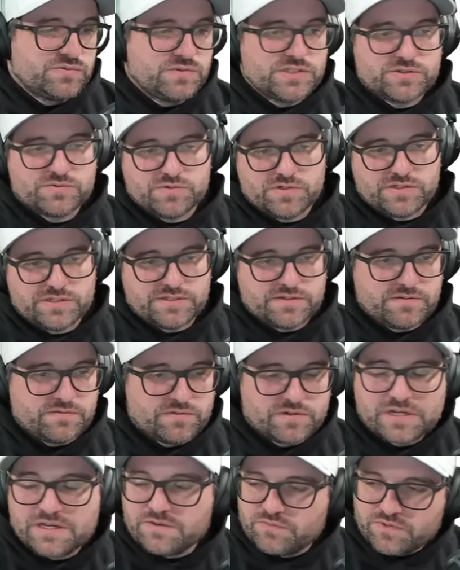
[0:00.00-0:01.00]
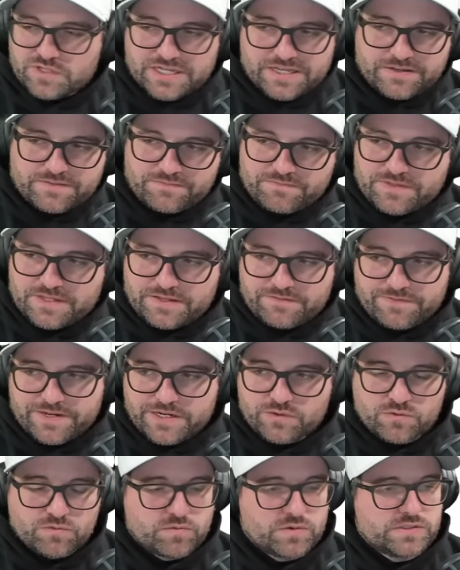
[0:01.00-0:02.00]
Which one, if
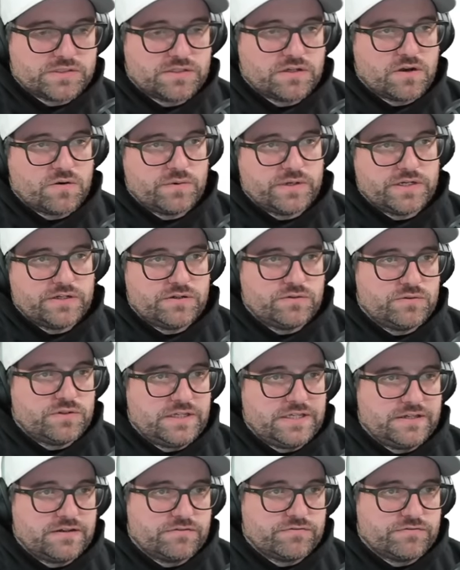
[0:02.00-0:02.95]
anyone wants to go and do the